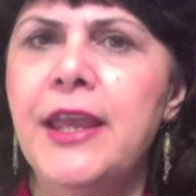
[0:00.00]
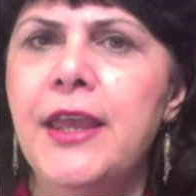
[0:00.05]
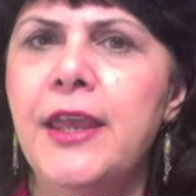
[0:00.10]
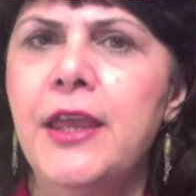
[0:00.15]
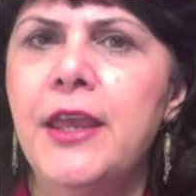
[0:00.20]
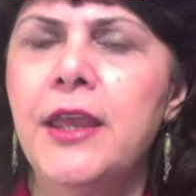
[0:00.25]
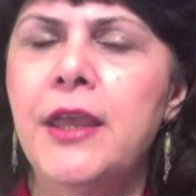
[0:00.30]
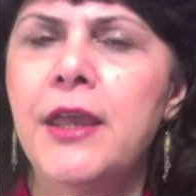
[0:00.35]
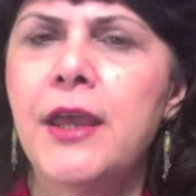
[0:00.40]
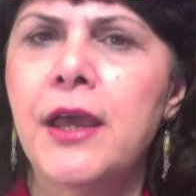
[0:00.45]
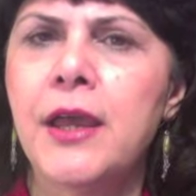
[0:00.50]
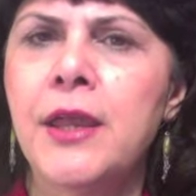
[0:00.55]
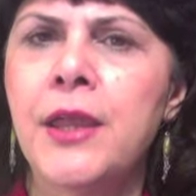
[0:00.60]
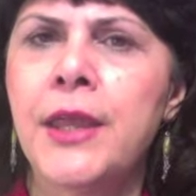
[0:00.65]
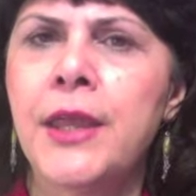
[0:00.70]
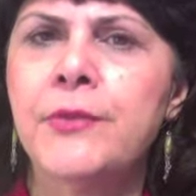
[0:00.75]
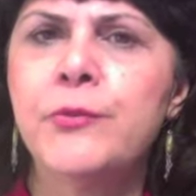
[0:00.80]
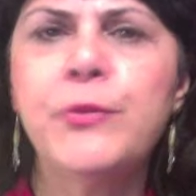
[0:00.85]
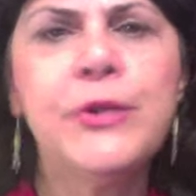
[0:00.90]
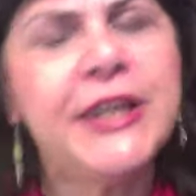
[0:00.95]
uh,
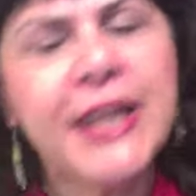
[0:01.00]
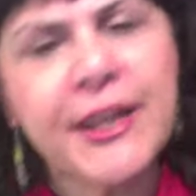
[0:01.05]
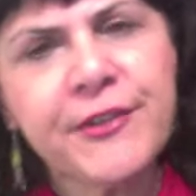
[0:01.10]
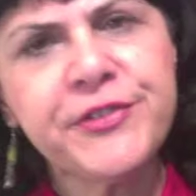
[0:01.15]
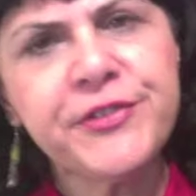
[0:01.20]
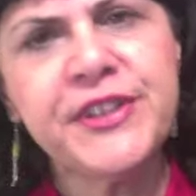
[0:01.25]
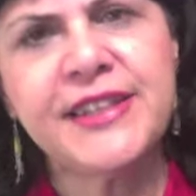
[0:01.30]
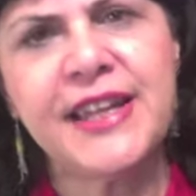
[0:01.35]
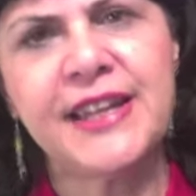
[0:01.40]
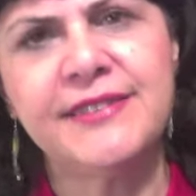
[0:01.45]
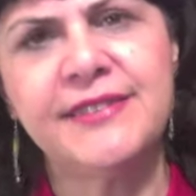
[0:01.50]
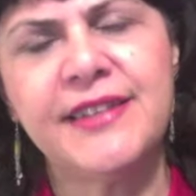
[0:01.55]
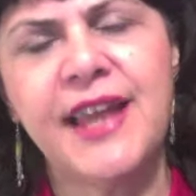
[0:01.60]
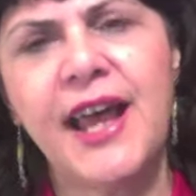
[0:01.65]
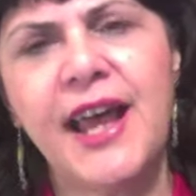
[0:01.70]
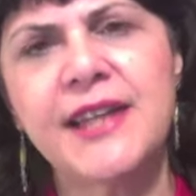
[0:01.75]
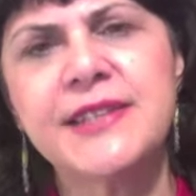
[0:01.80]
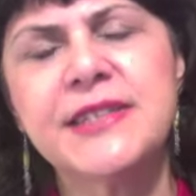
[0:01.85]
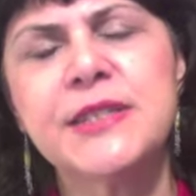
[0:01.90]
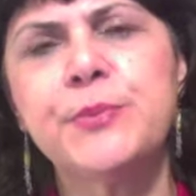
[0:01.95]
and we left it at
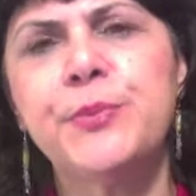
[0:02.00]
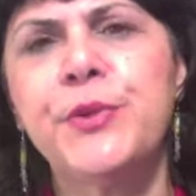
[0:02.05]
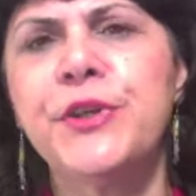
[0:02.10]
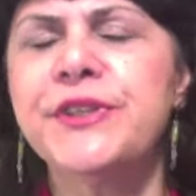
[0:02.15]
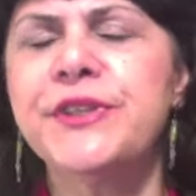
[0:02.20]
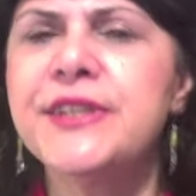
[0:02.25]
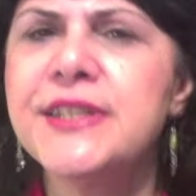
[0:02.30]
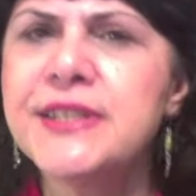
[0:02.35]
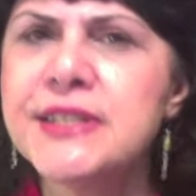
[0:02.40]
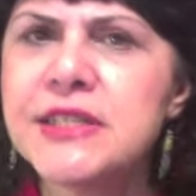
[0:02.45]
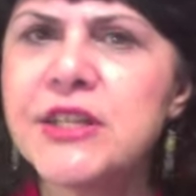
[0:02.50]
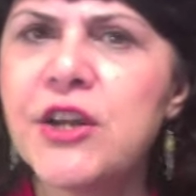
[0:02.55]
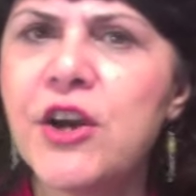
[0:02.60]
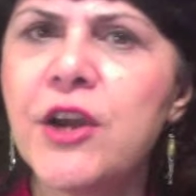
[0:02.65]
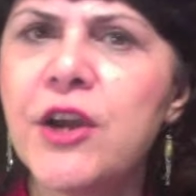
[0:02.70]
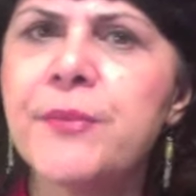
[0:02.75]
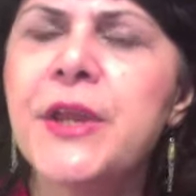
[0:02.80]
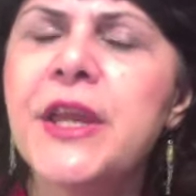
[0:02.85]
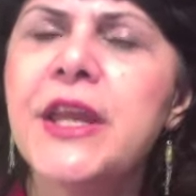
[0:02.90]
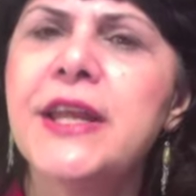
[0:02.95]
that but this
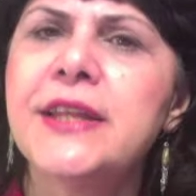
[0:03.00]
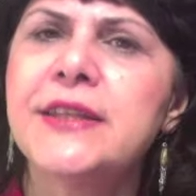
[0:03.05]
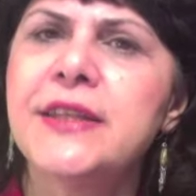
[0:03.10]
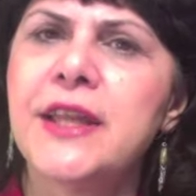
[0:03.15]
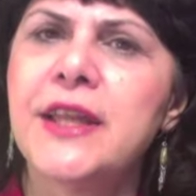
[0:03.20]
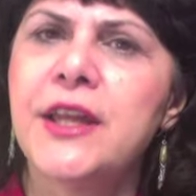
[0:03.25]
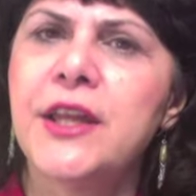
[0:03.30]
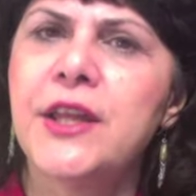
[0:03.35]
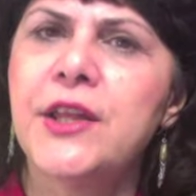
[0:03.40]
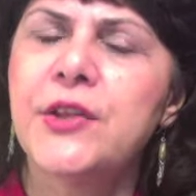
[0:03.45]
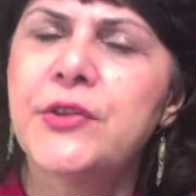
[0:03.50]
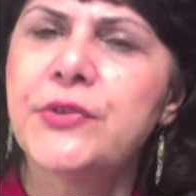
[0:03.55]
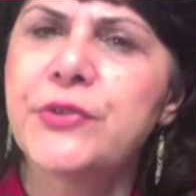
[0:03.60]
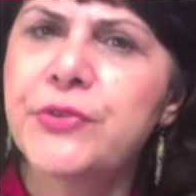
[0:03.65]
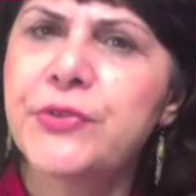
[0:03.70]
time uh,